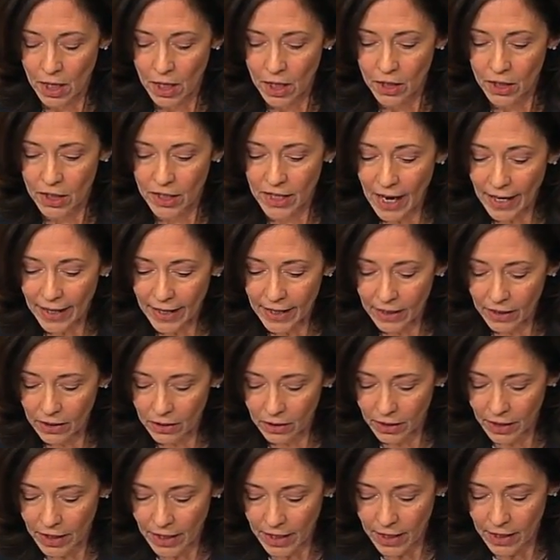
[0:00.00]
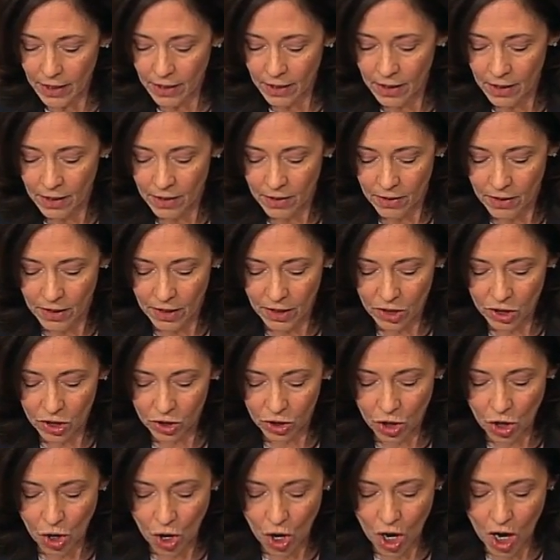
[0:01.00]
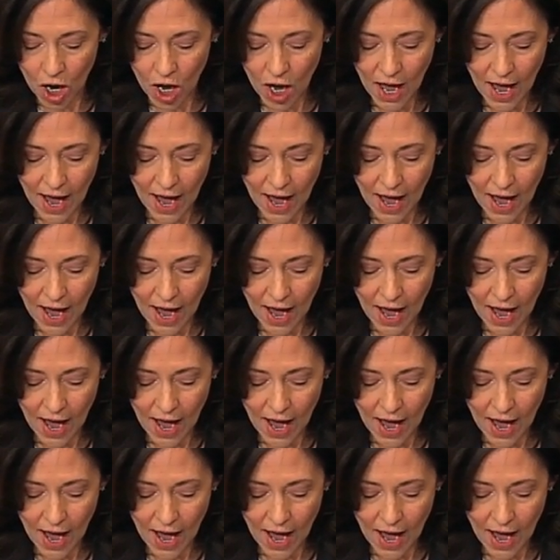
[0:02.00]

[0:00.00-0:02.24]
Secondly, this law